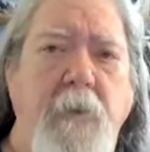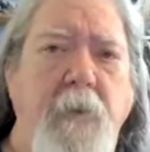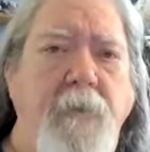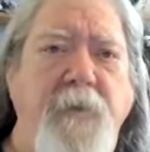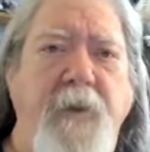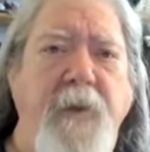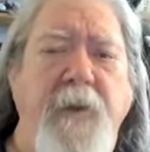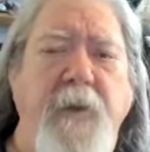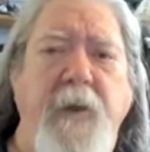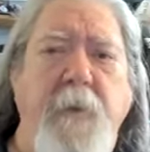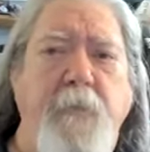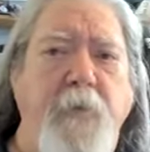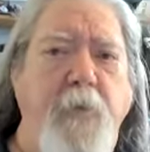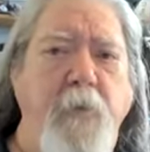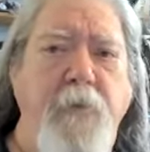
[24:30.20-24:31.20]
You have D N
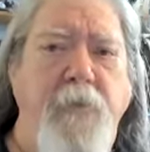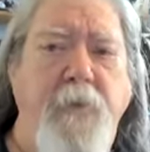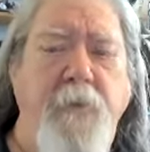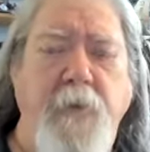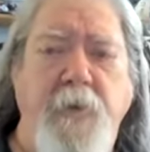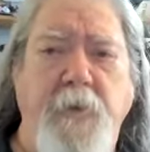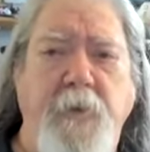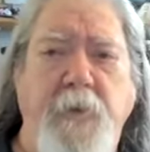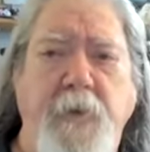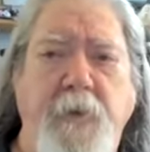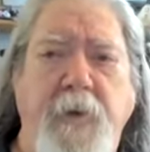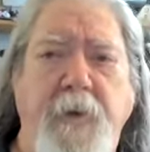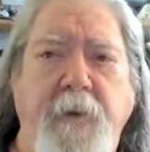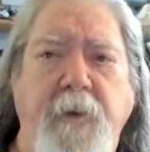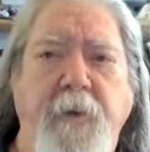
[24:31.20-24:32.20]
A proof of your
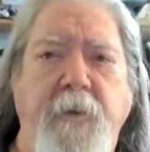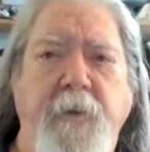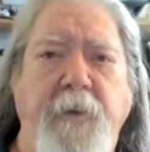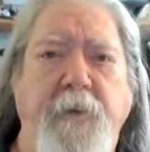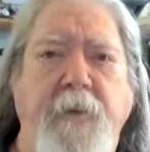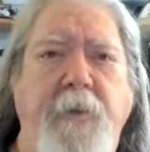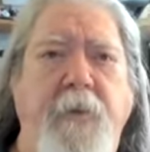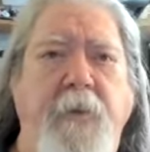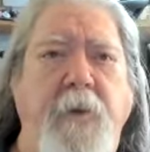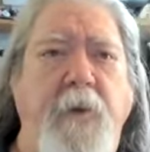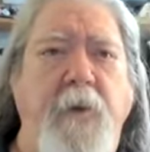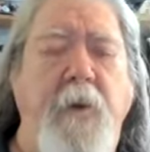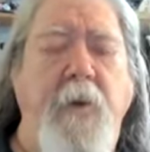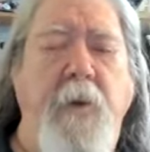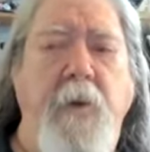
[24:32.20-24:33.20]
uniqueness.
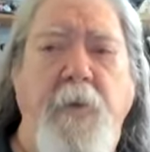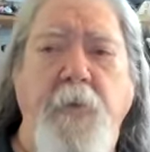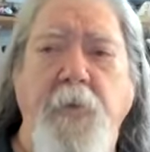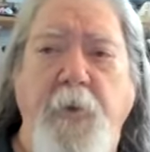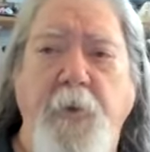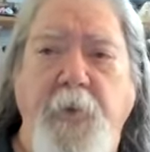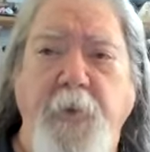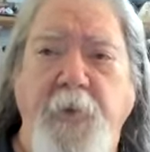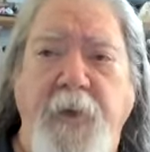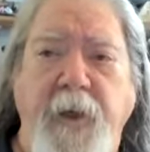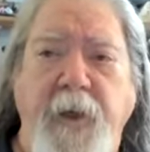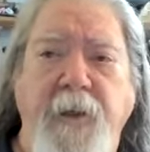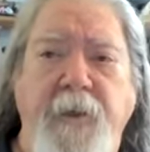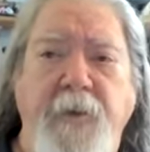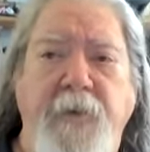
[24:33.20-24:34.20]
No two
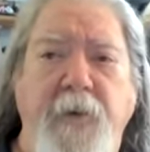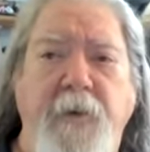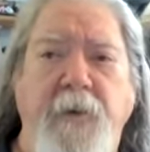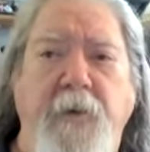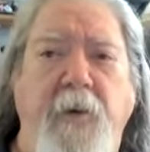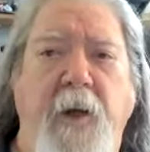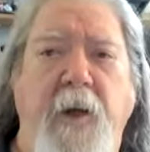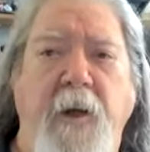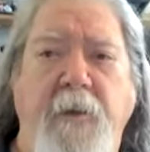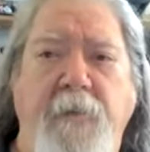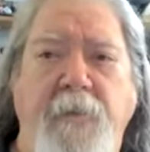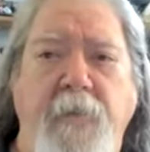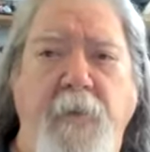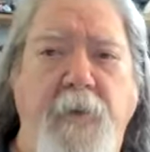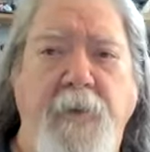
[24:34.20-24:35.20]
days in your life
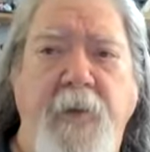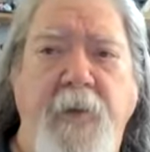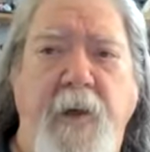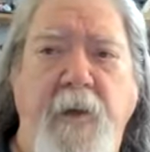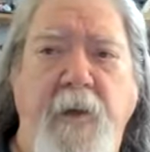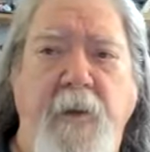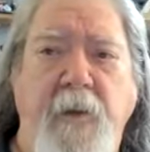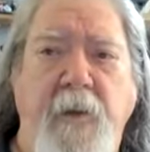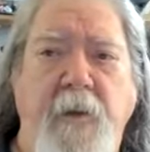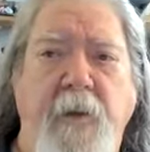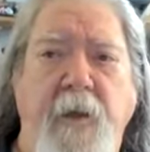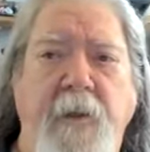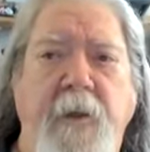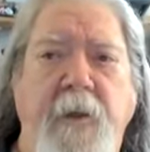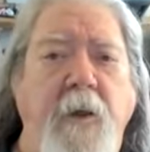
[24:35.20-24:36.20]
are exactly
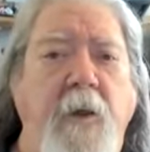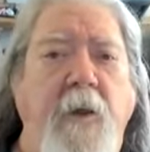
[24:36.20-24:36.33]
alike.